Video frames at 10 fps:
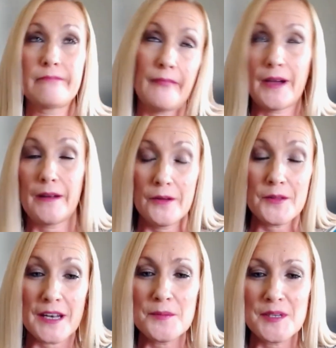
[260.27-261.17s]
I don't know that
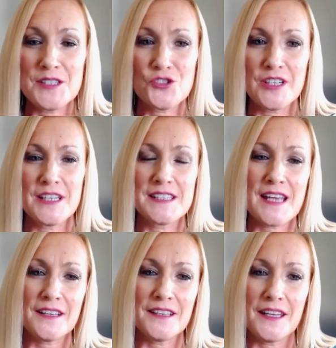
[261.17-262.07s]
anybody's treated
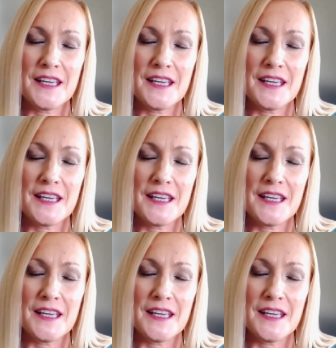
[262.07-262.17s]
exactly like